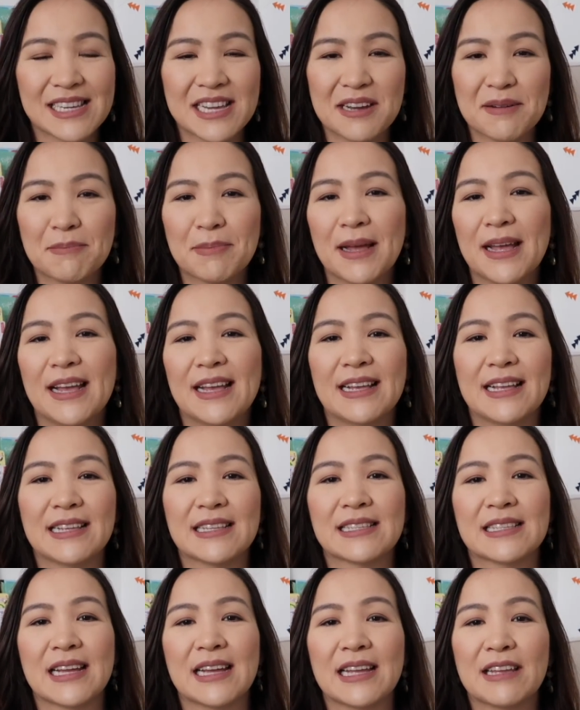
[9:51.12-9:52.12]
tip
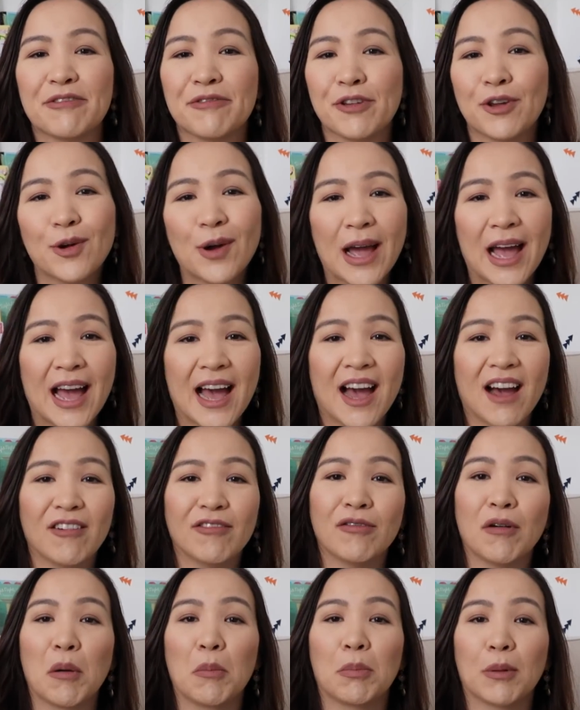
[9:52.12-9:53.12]
is if you
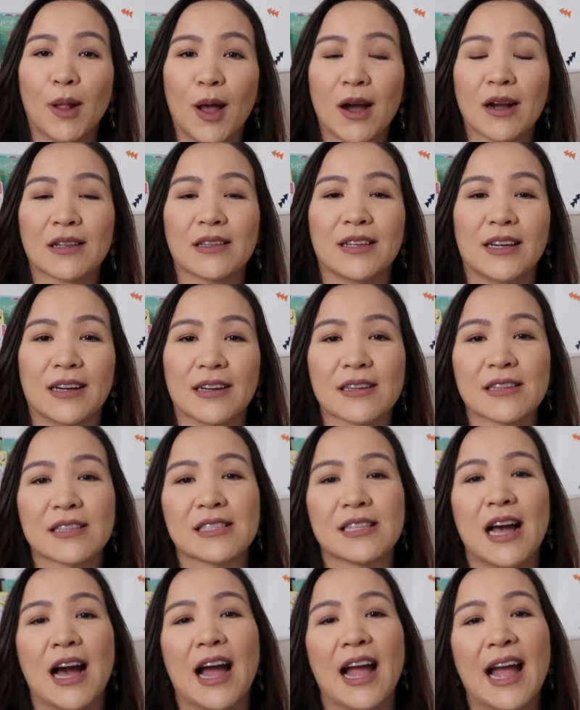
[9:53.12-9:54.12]
have blocked
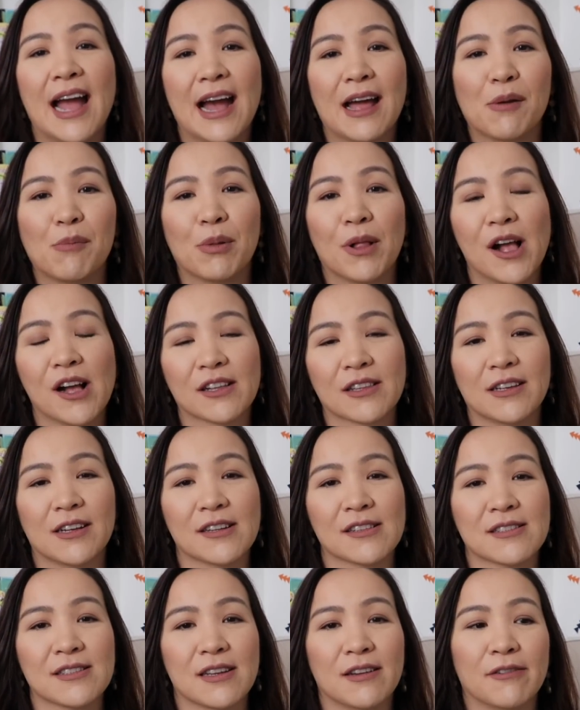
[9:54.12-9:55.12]
ducts. I had blocked
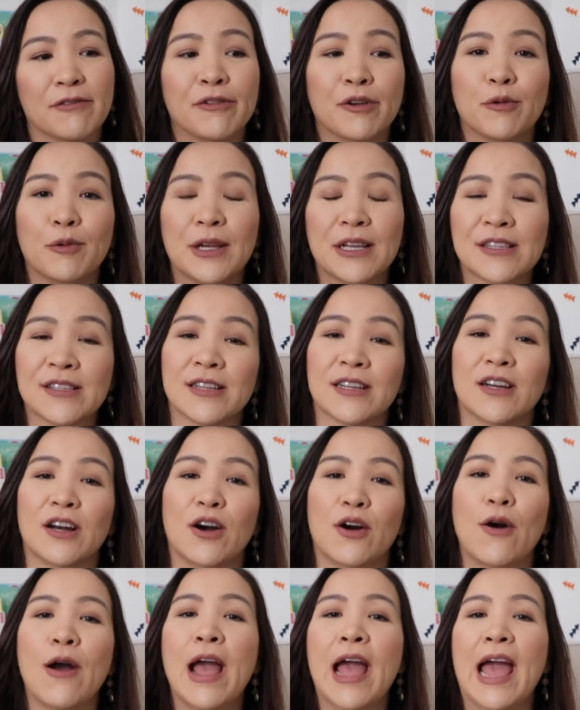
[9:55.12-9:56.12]
ducts a few weeks
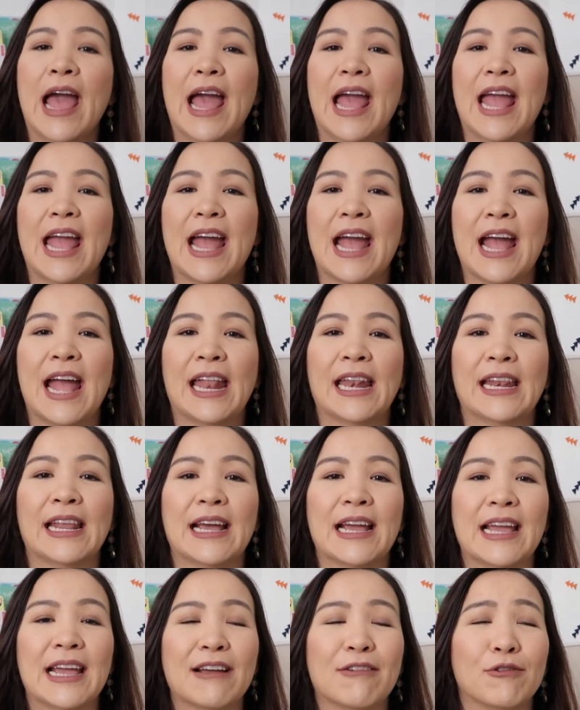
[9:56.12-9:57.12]
ago and
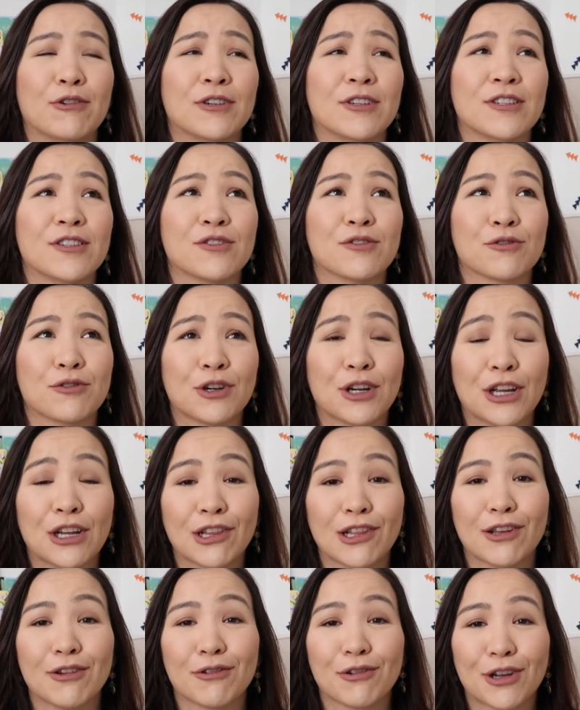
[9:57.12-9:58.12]
it was
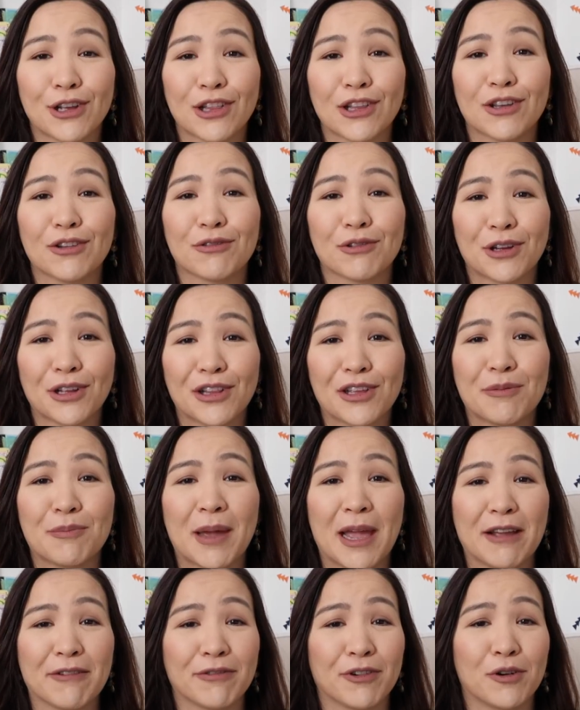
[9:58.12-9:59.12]
really
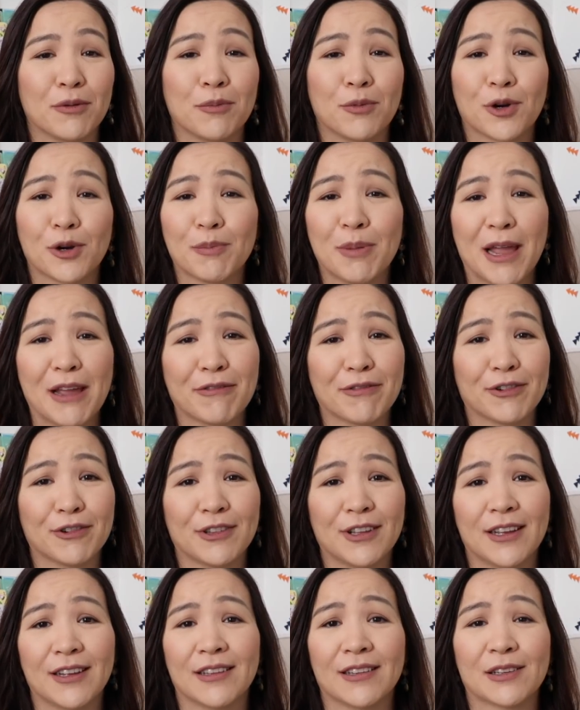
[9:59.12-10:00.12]
painful, more
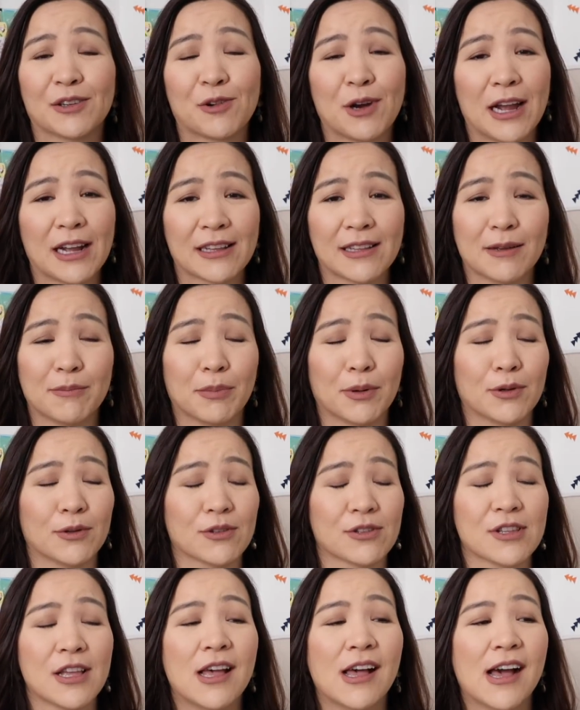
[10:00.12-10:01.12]
painful than cracked
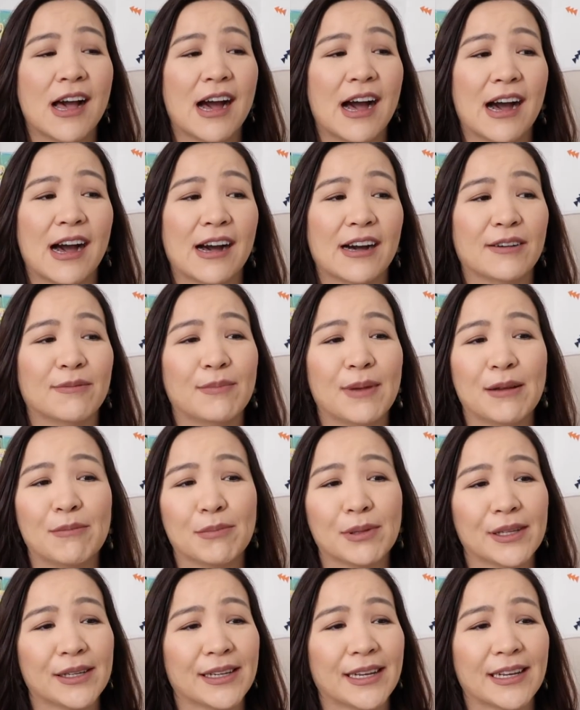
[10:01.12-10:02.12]
nipples
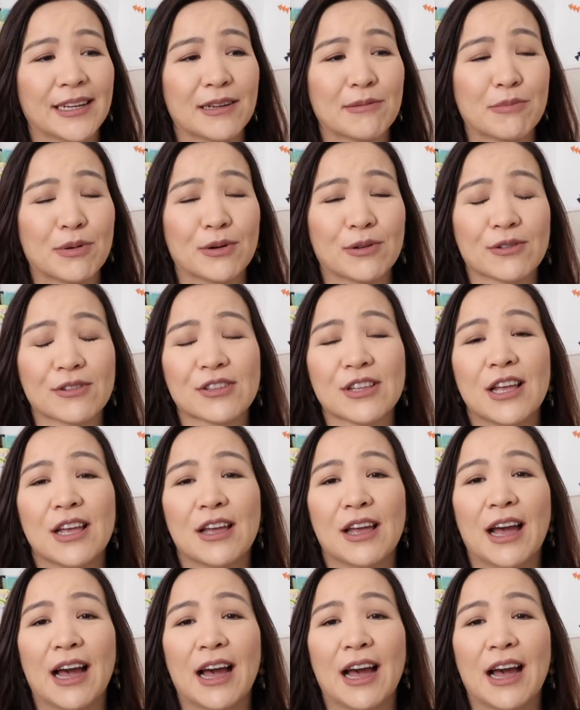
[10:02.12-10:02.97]
and bleeding nipples.